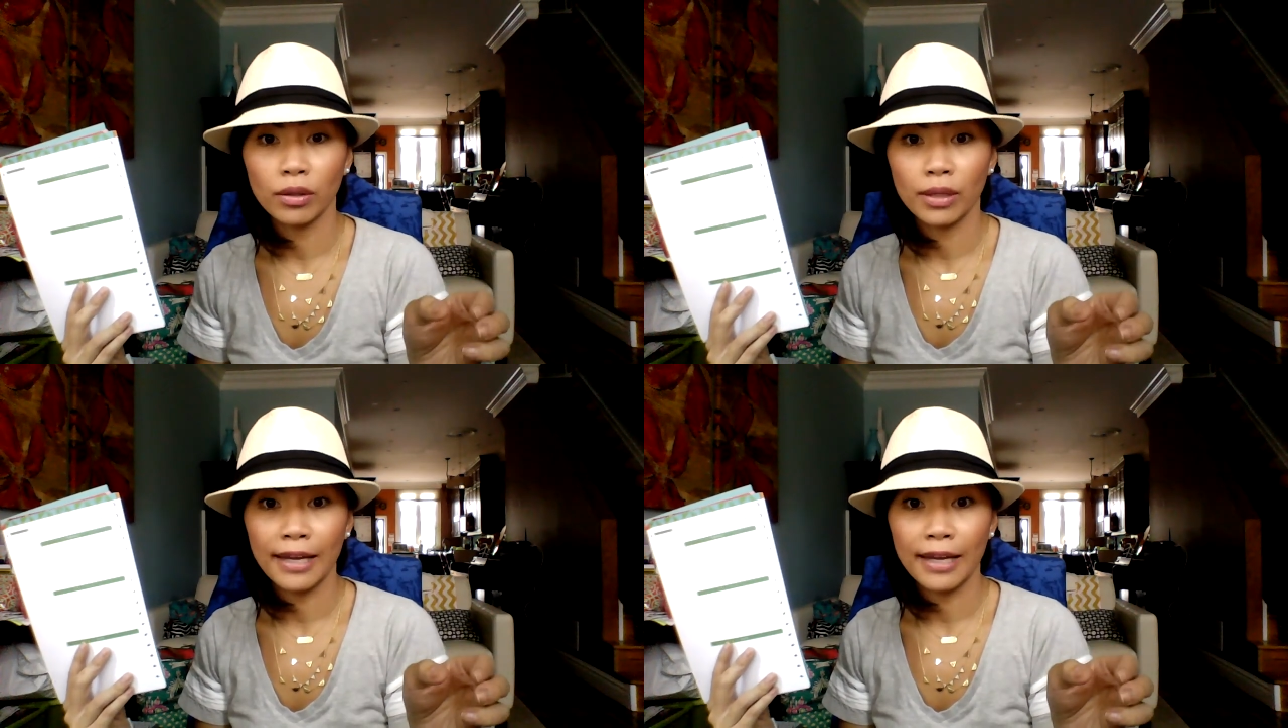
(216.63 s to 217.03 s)

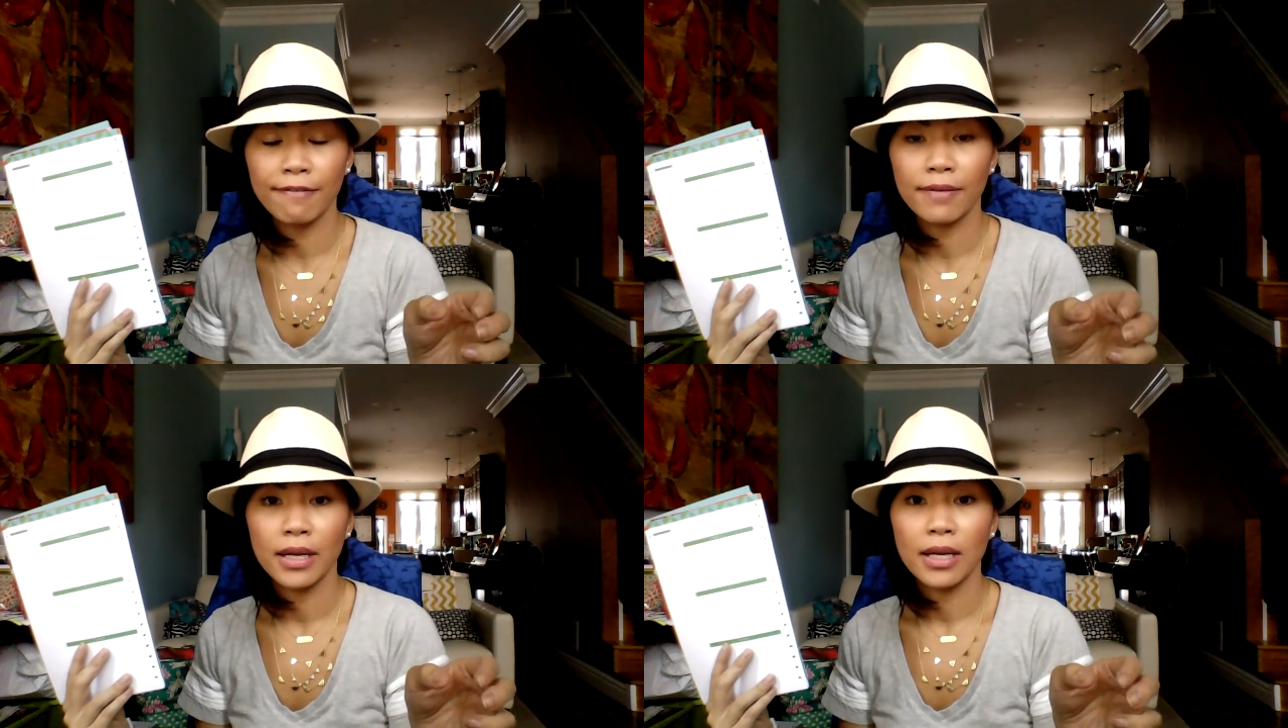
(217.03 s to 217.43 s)

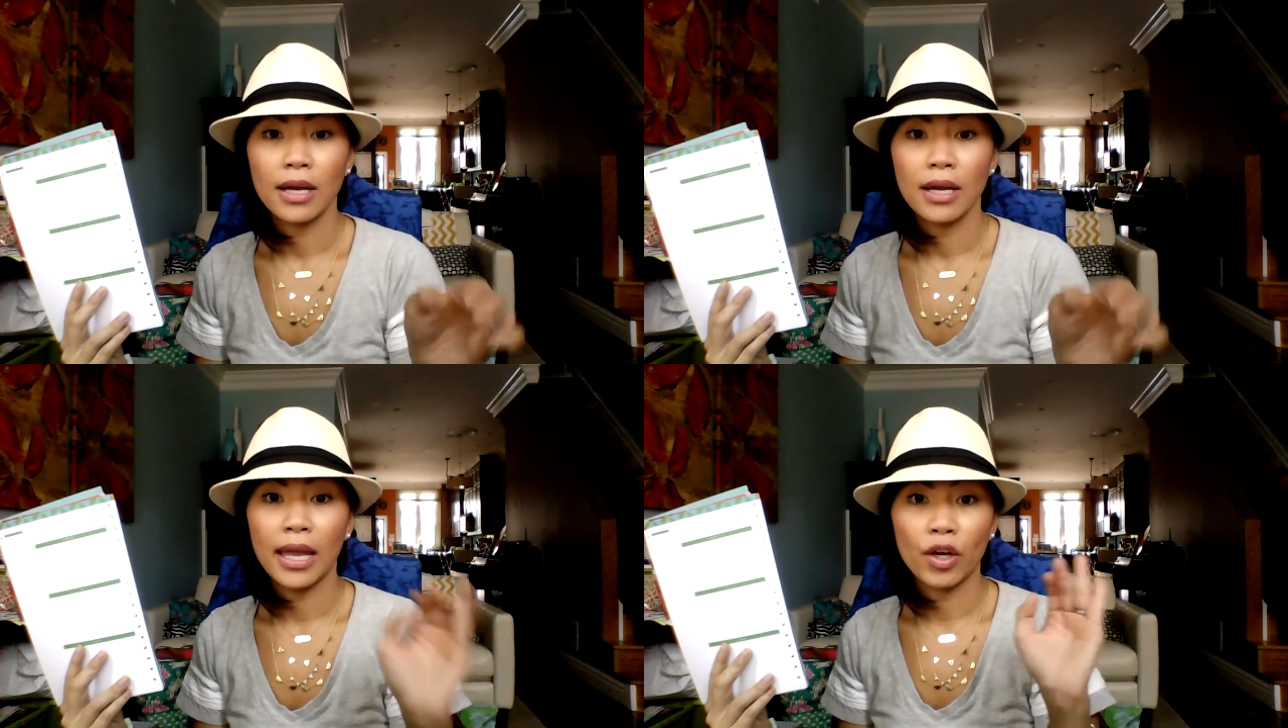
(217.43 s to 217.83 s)
life
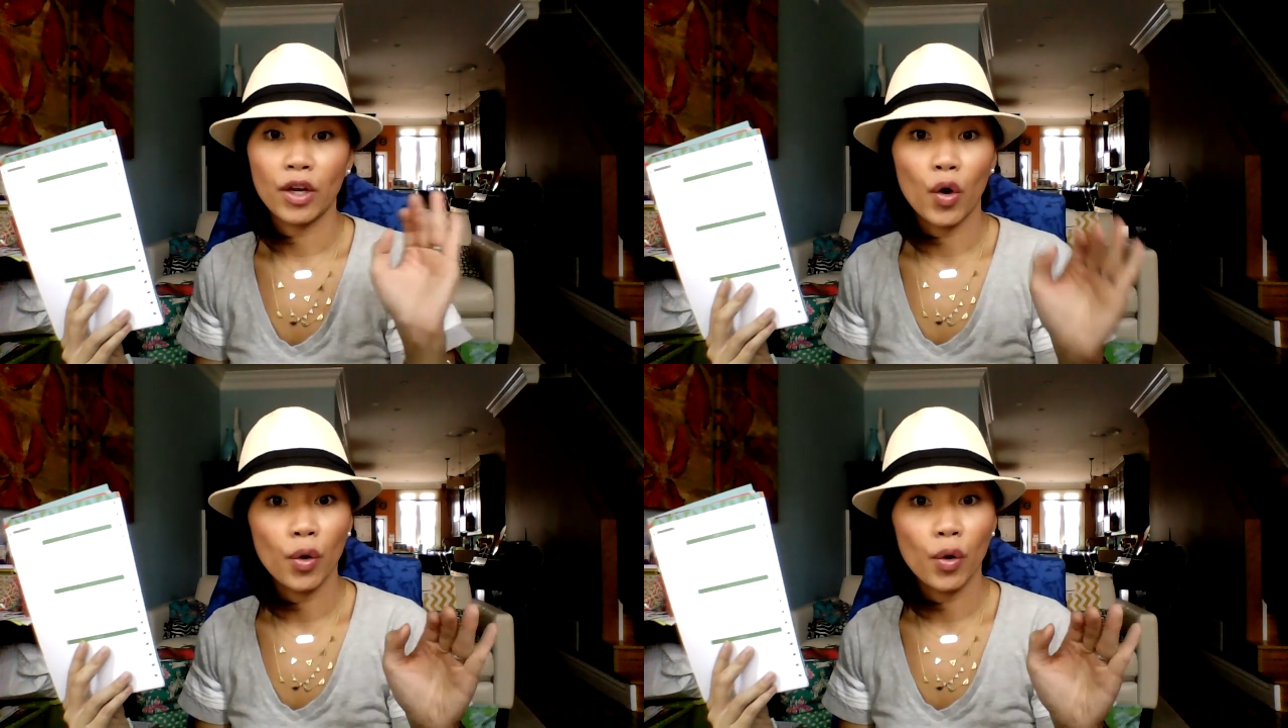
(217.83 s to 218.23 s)
and
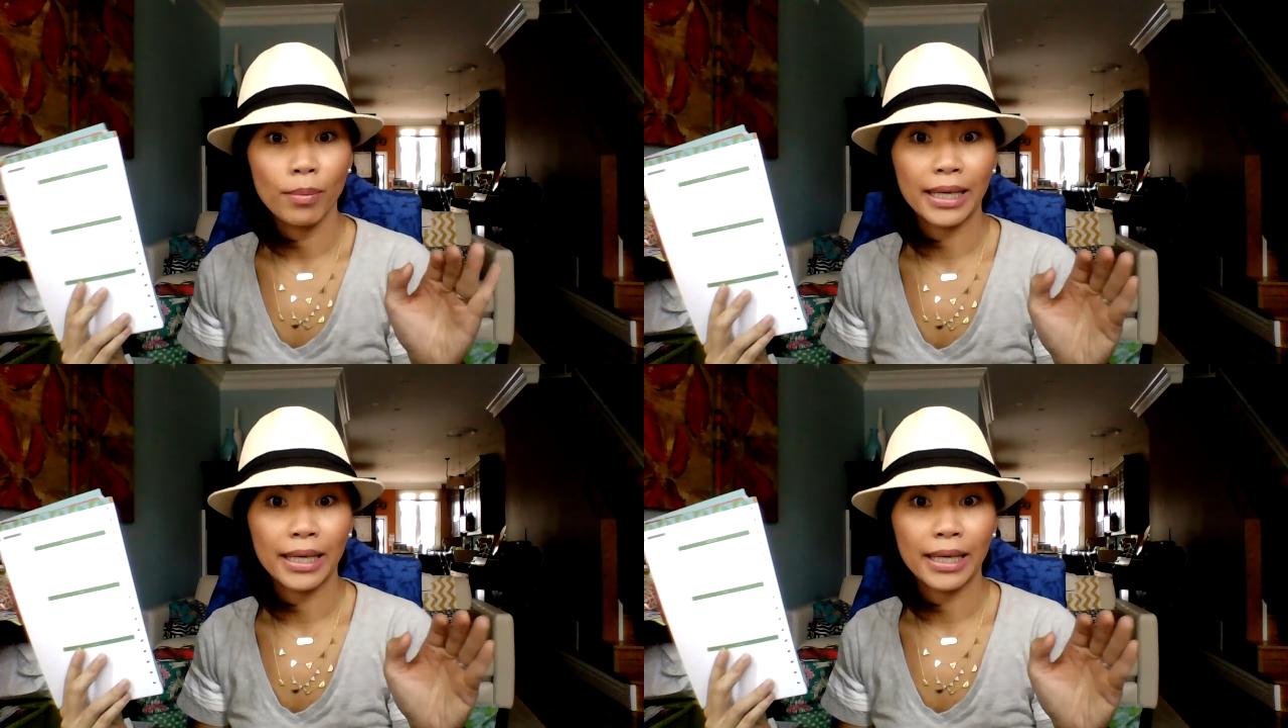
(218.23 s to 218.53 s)
home and